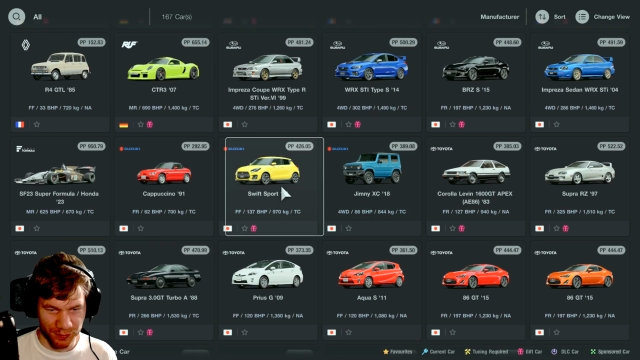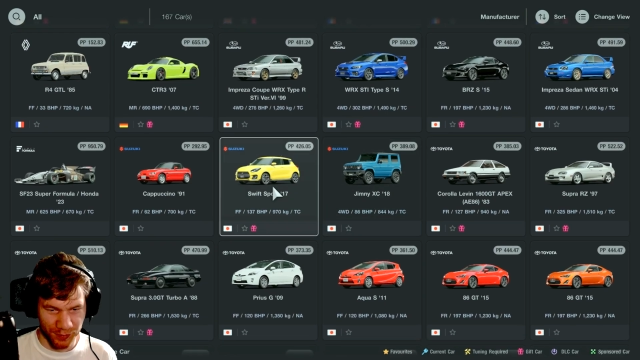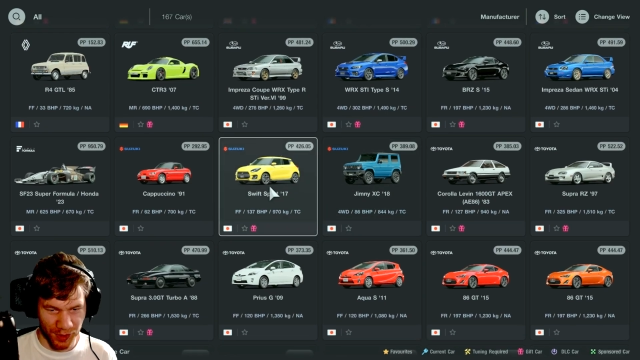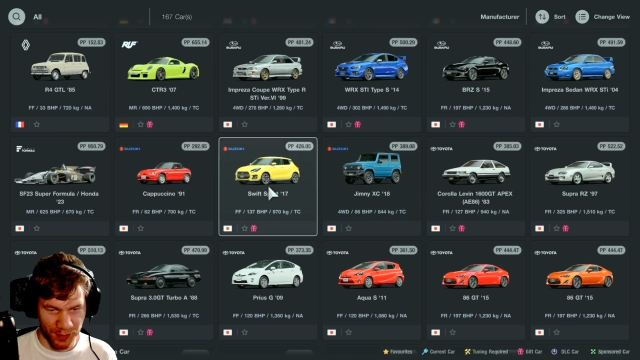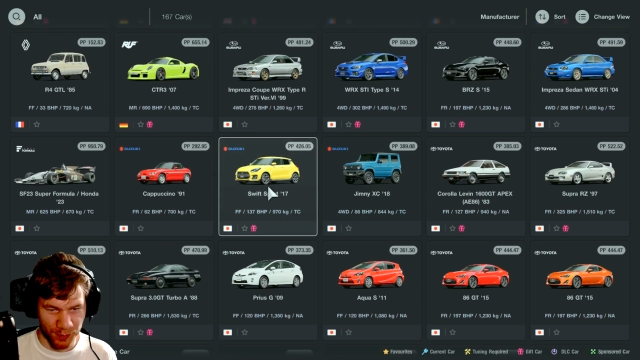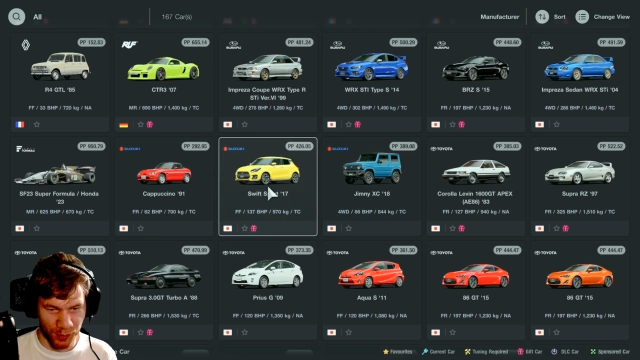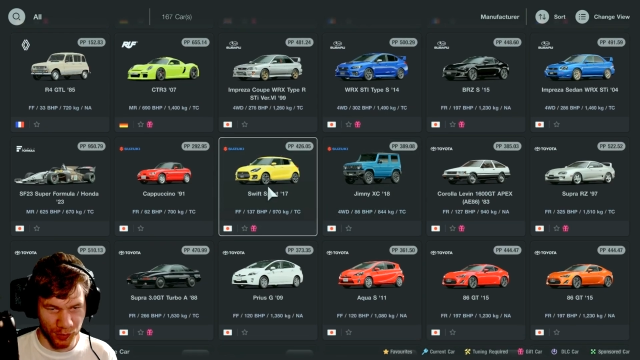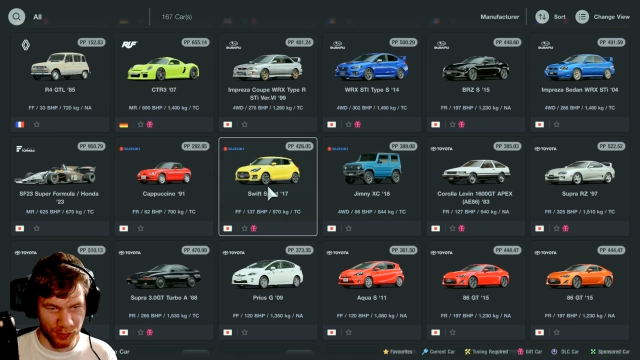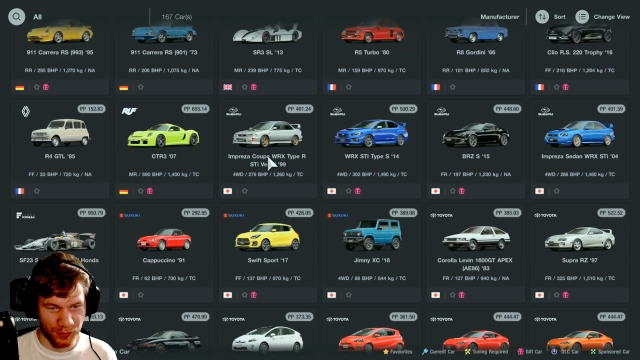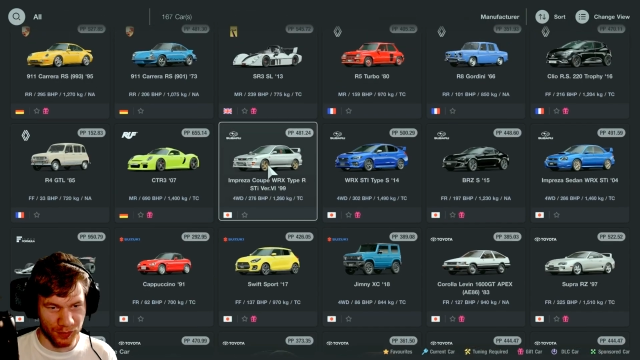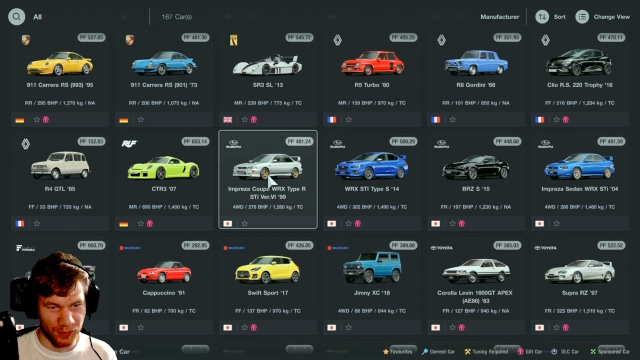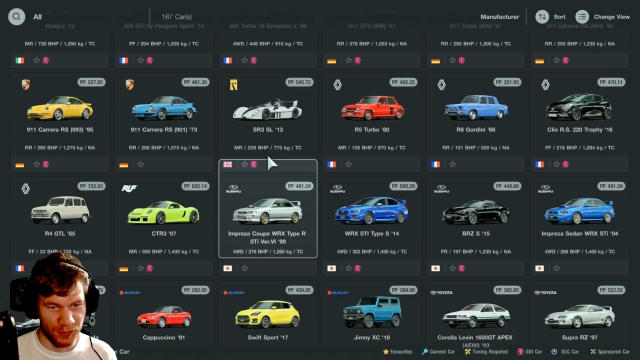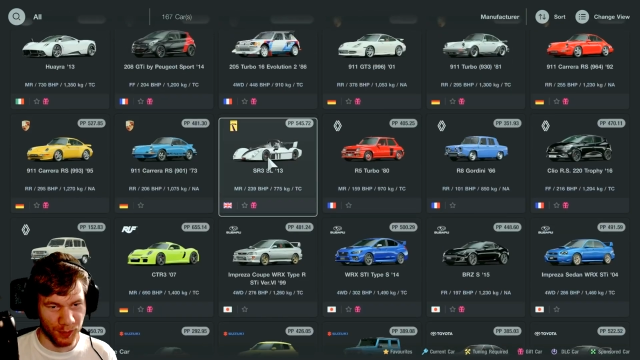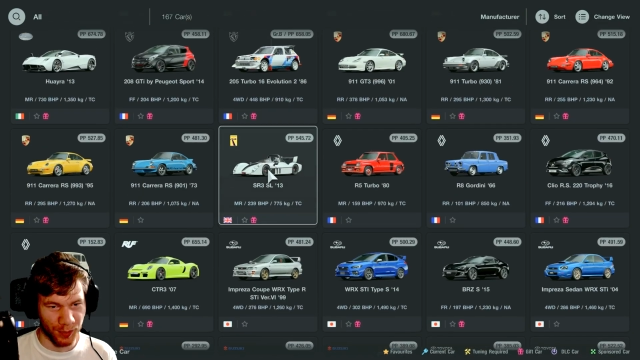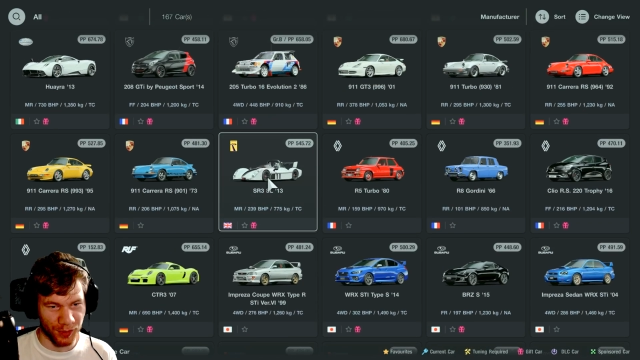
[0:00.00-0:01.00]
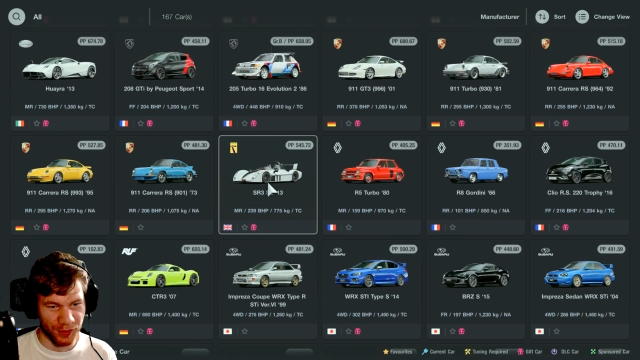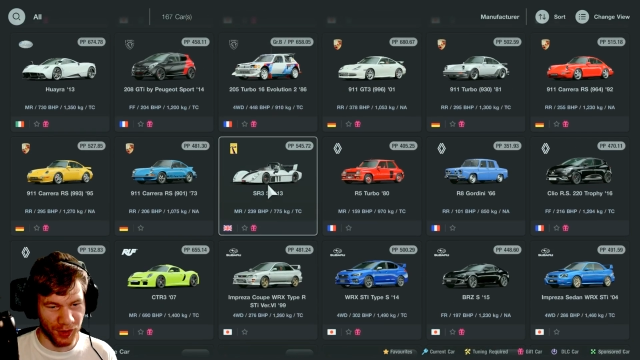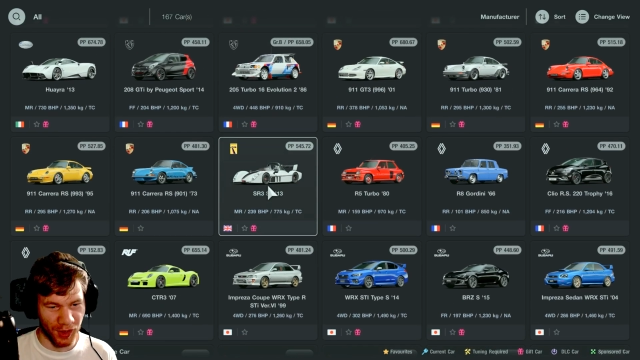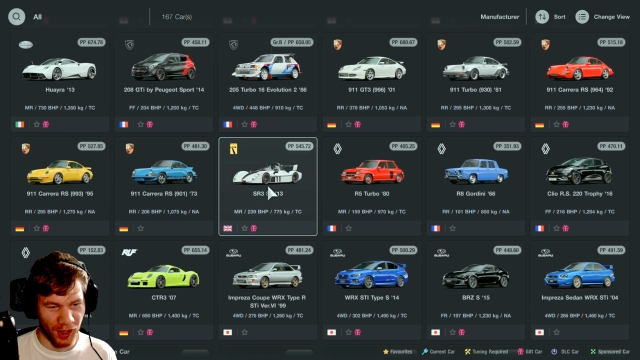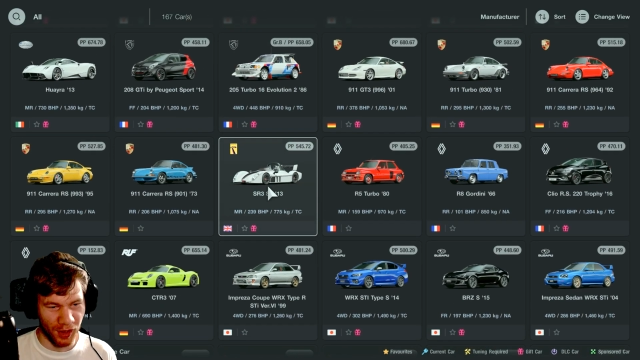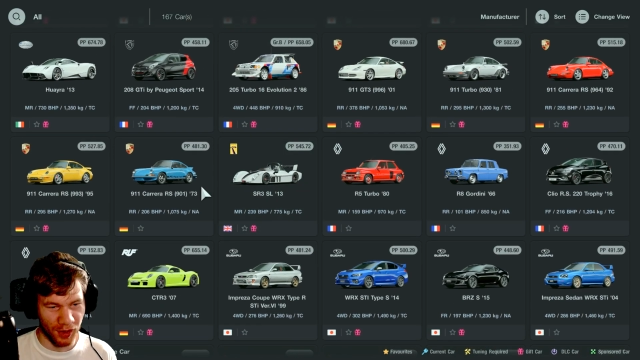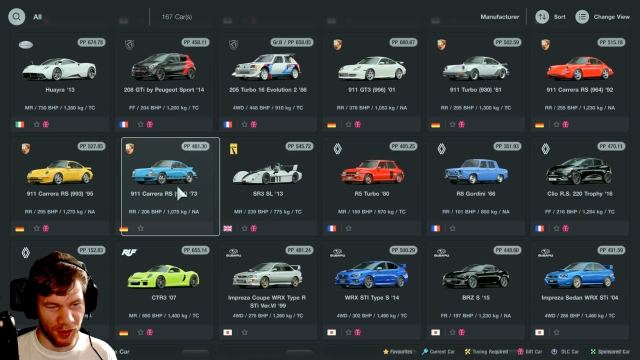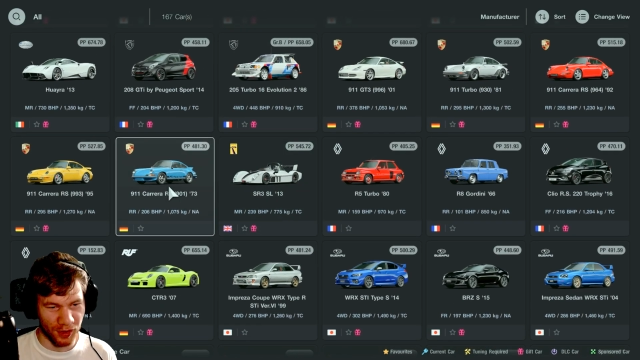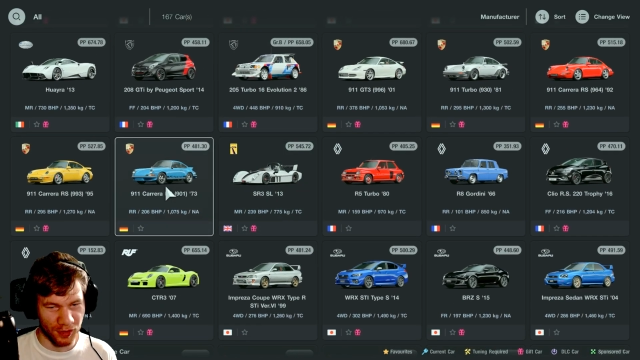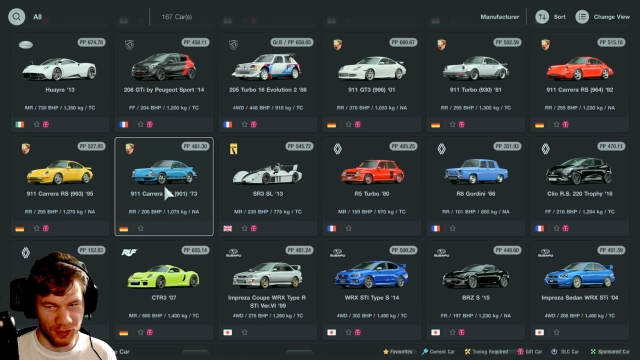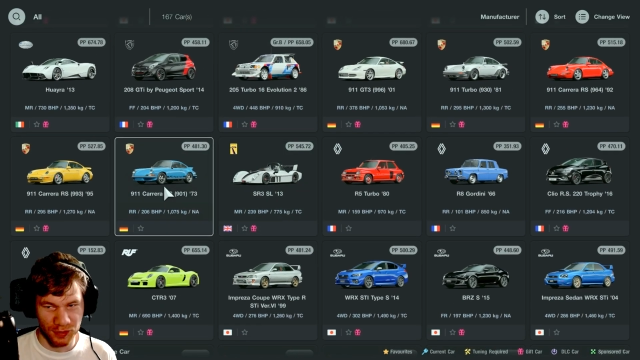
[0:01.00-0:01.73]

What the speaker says: Red Bull? Into R.